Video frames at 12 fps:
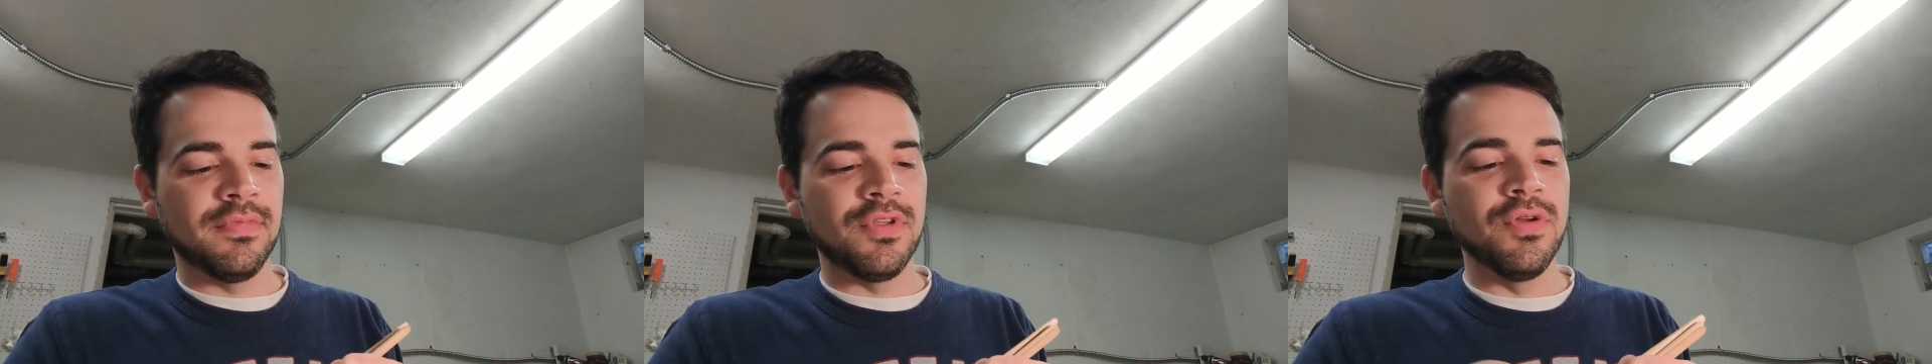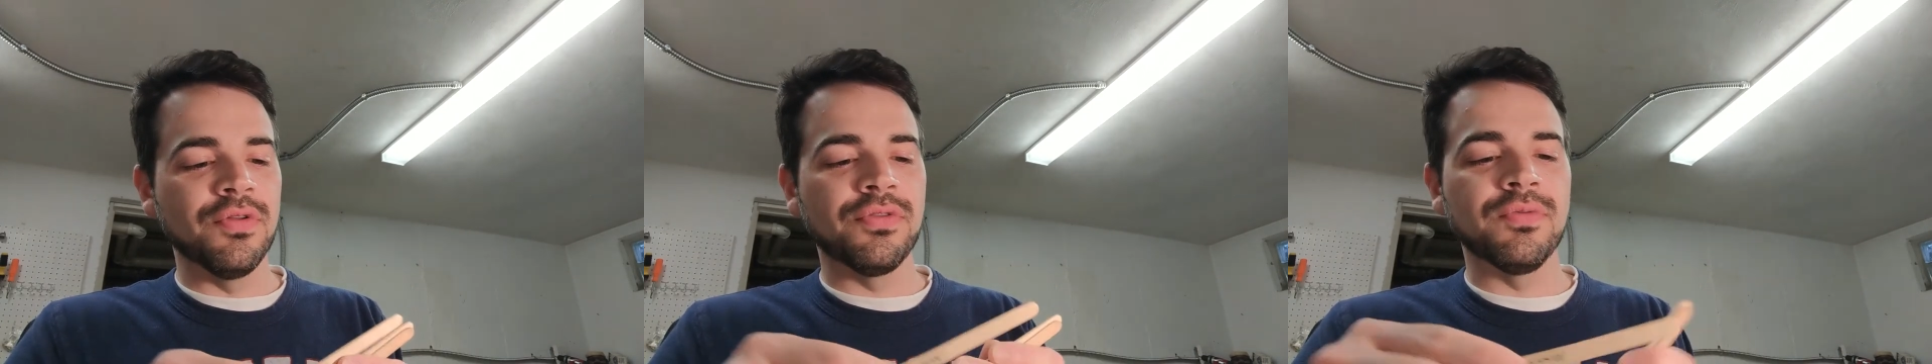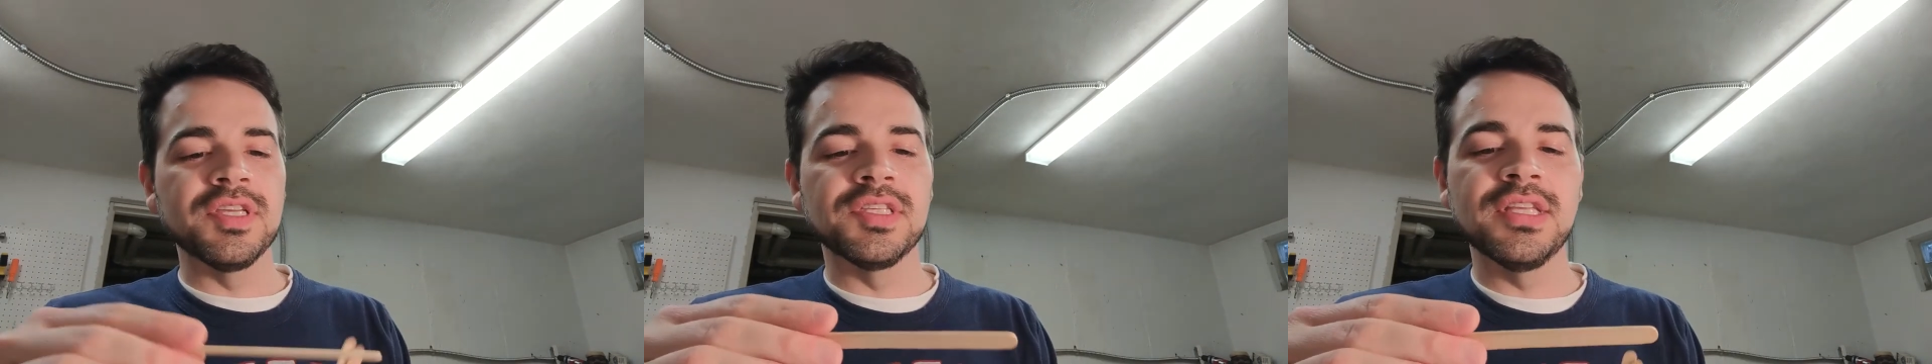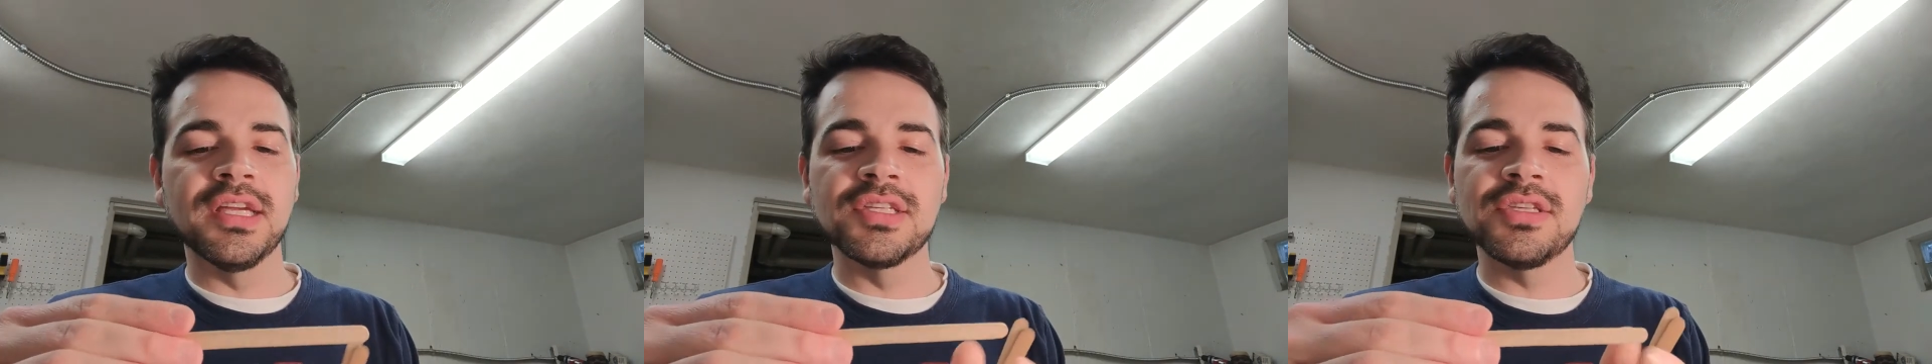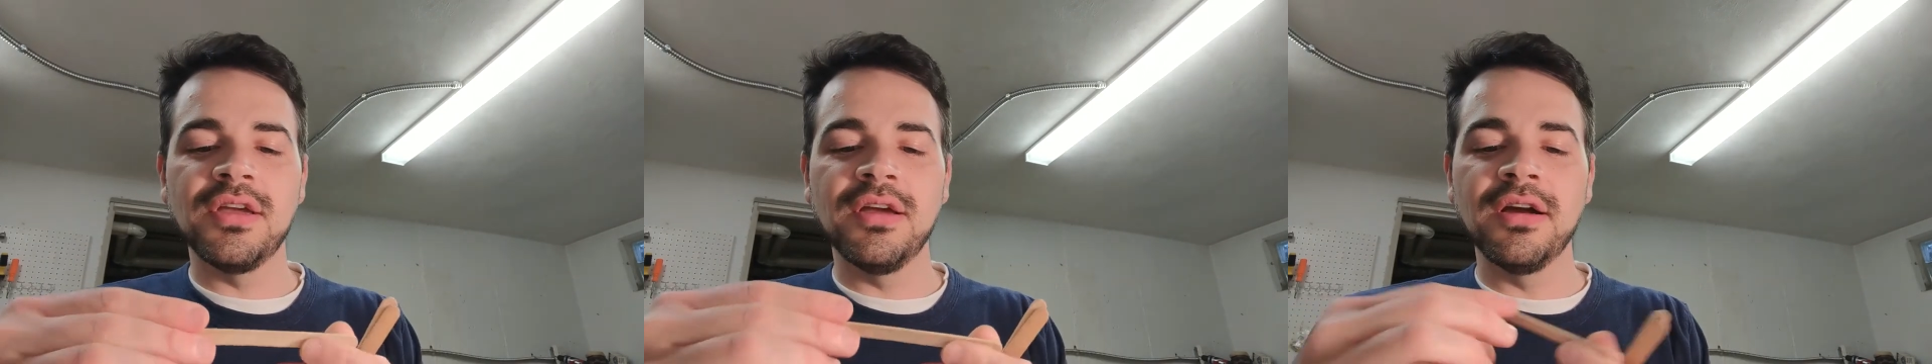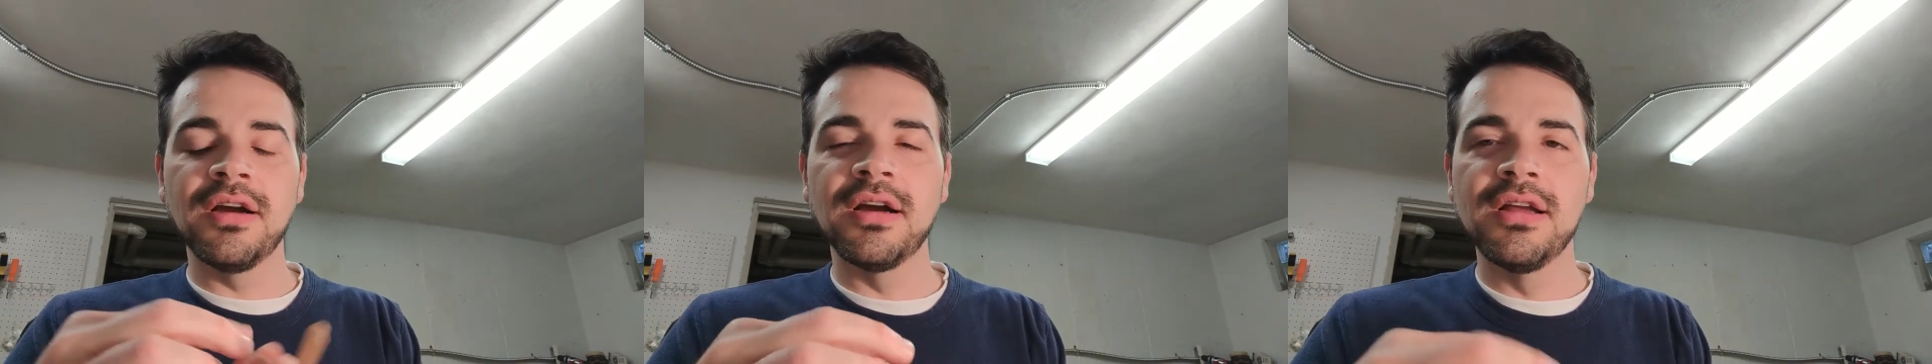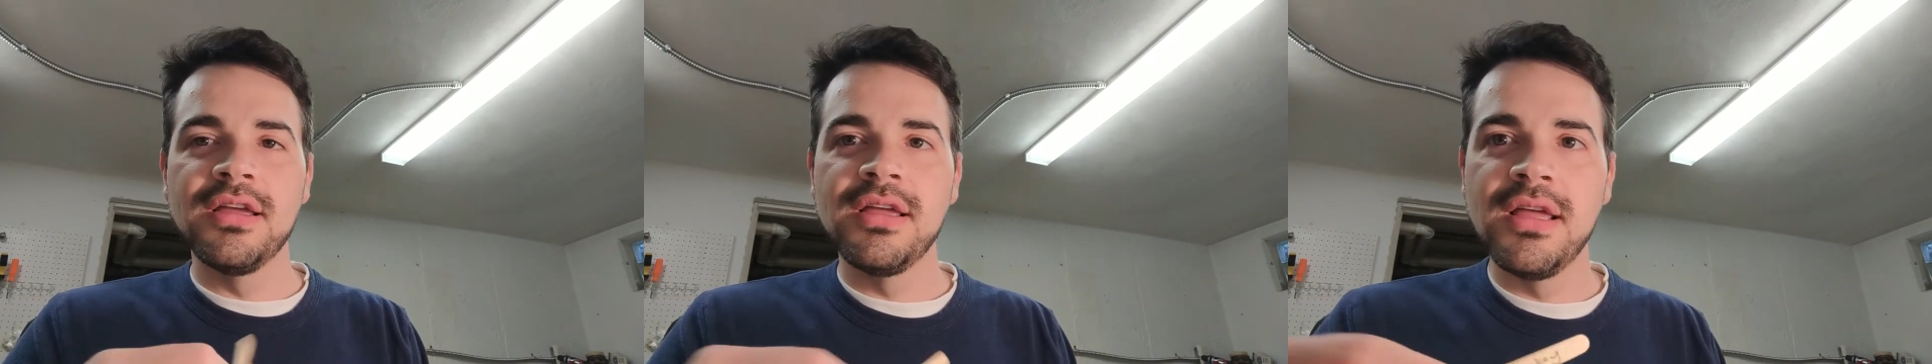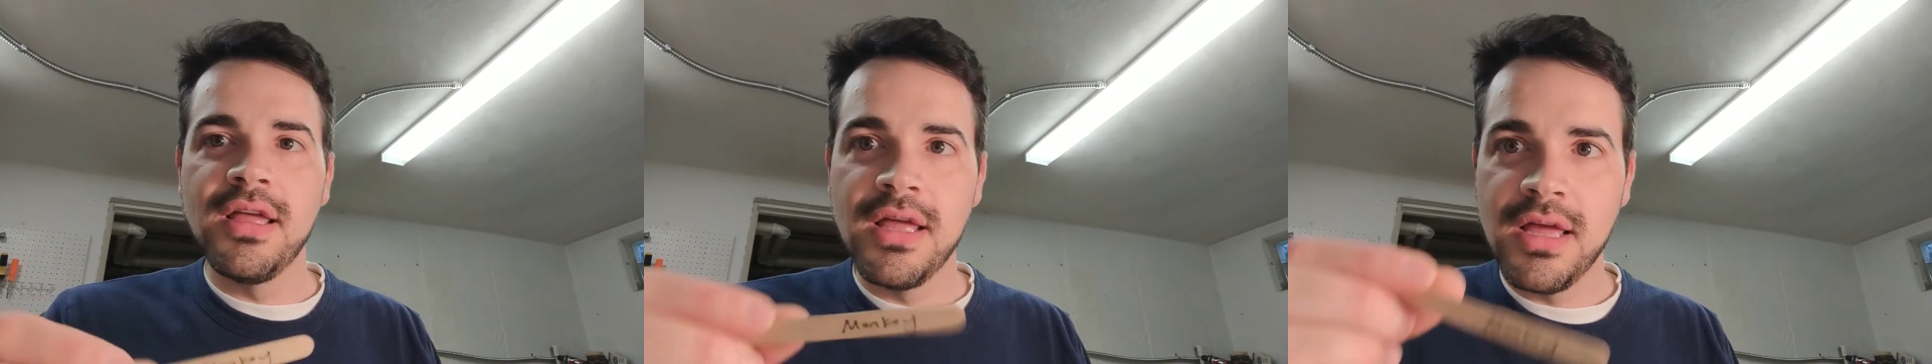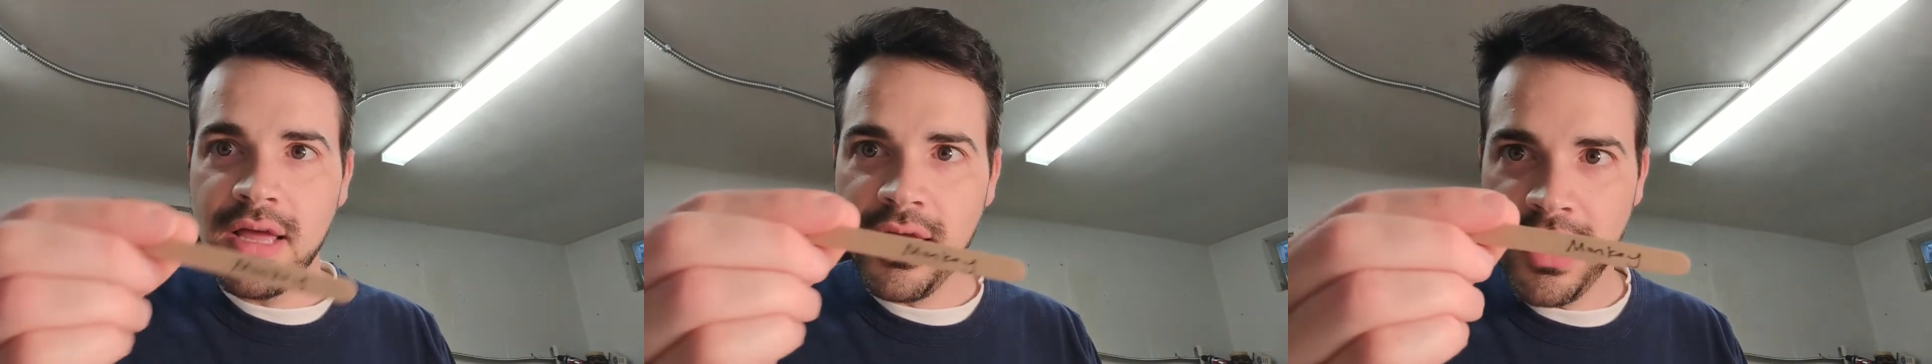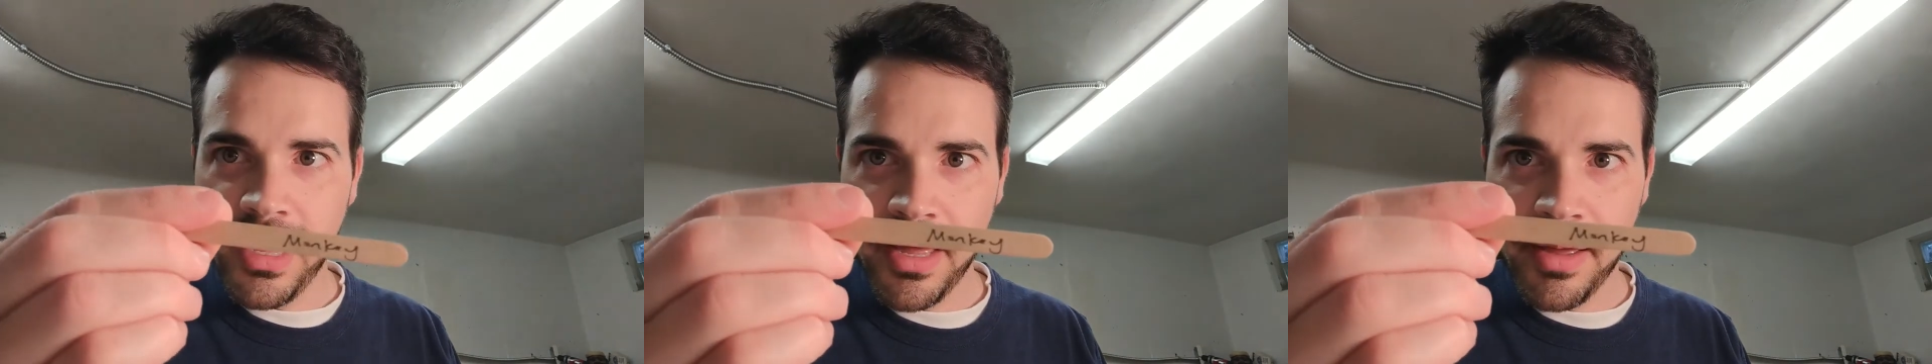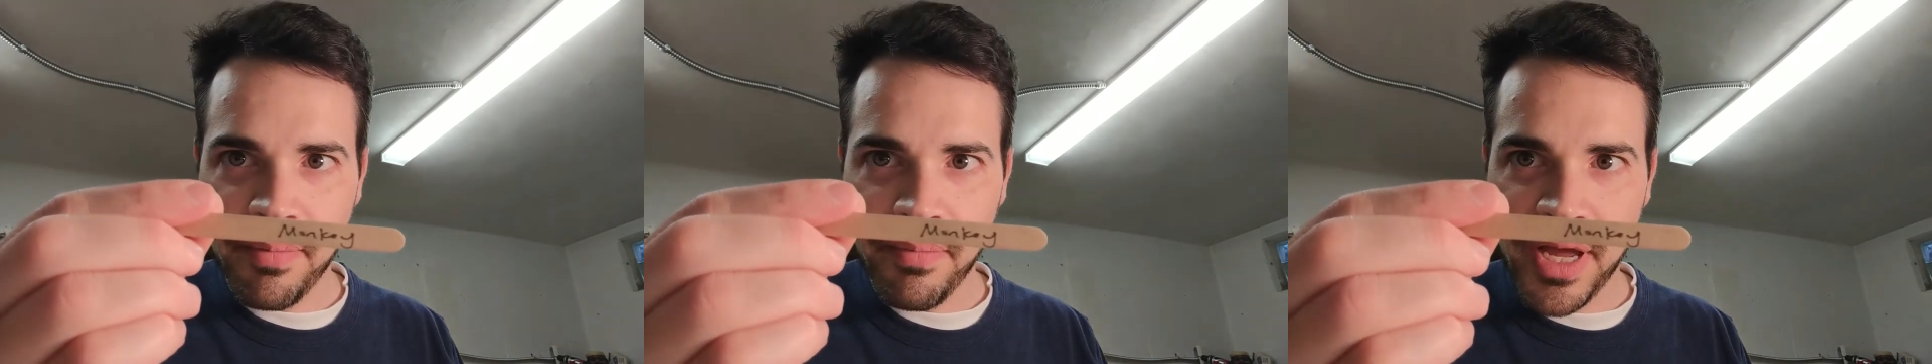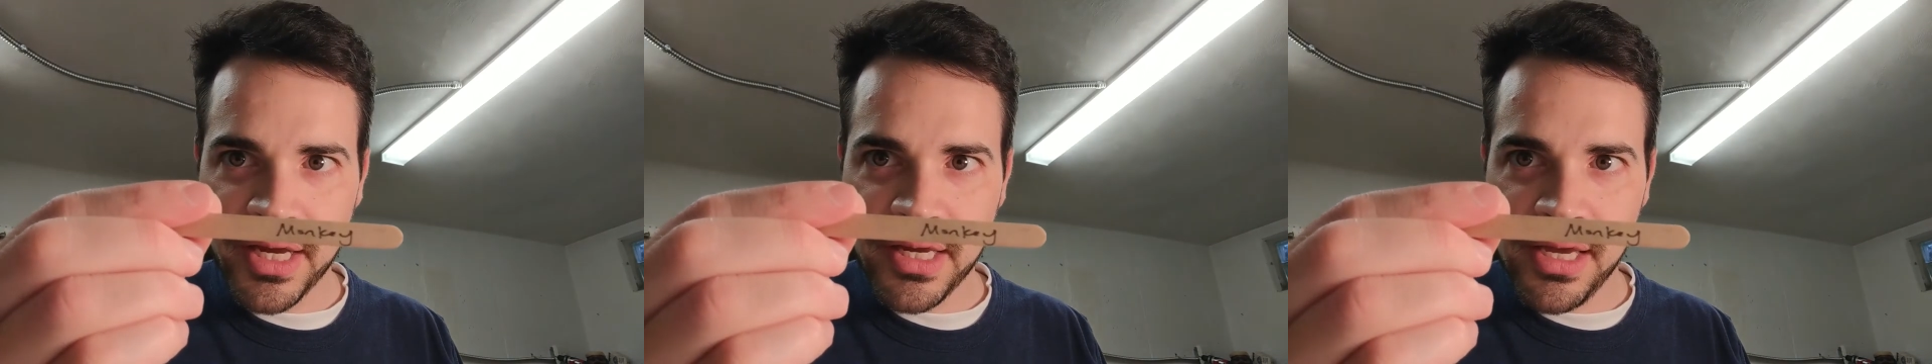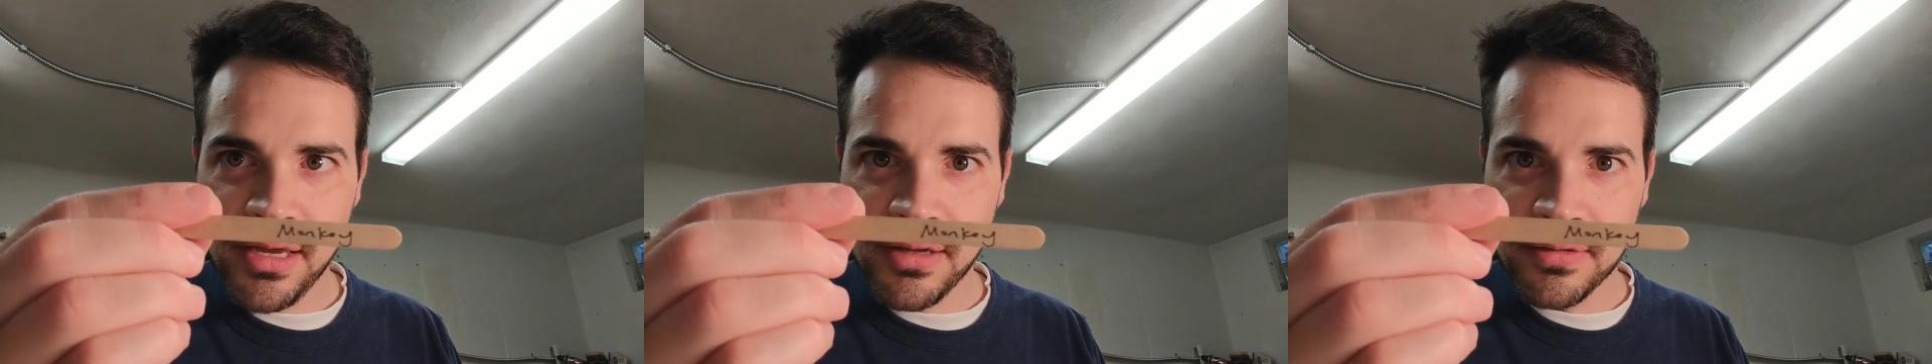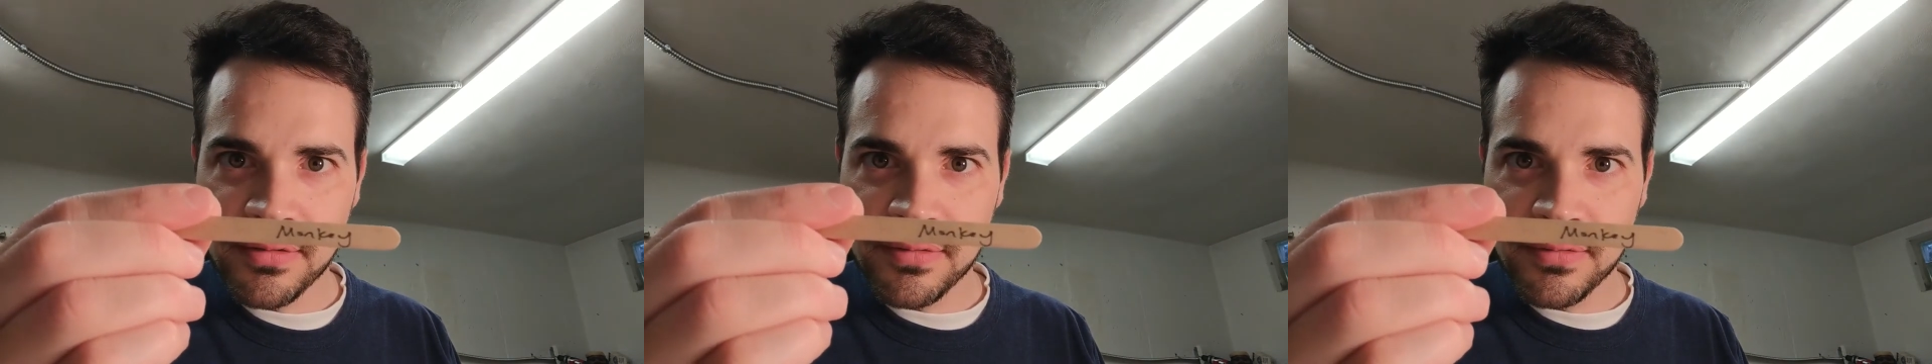Your three sticks are a monkey,